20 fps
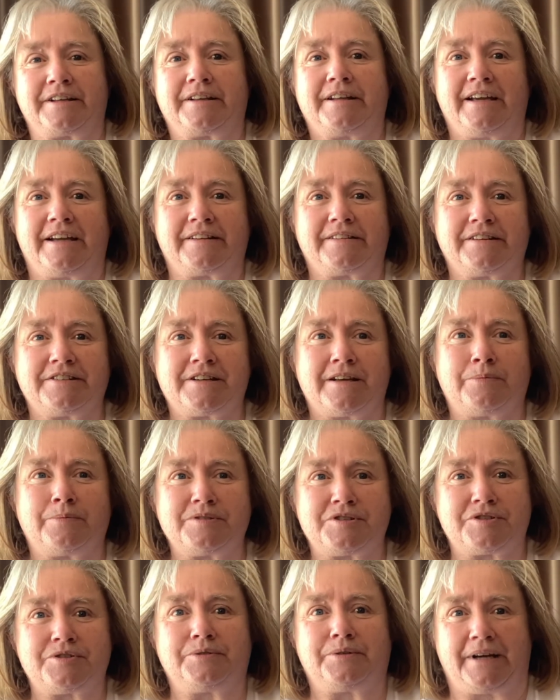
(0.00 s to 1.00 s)
thing that I
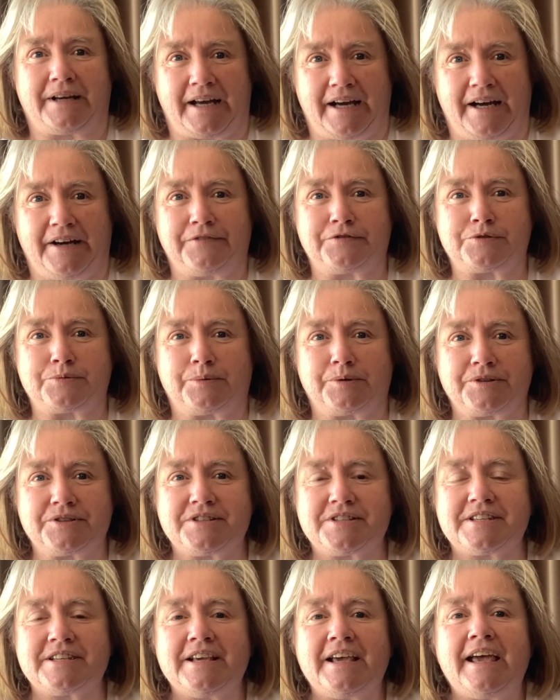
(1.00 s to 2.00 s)
was doing
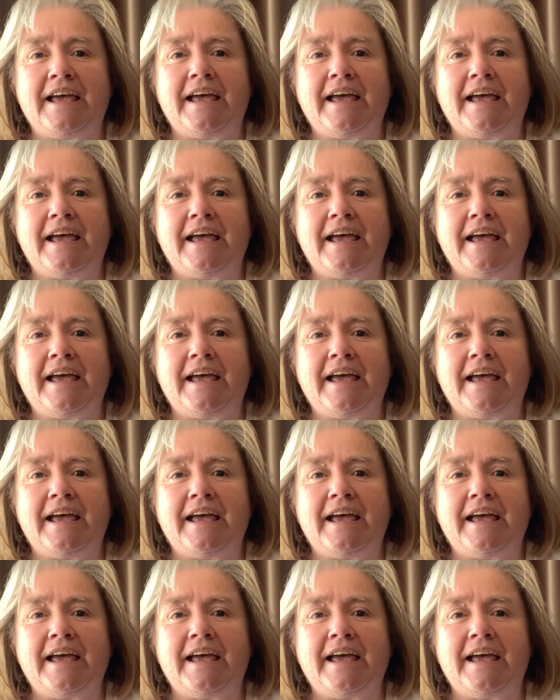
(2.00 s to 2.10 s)
afterwards.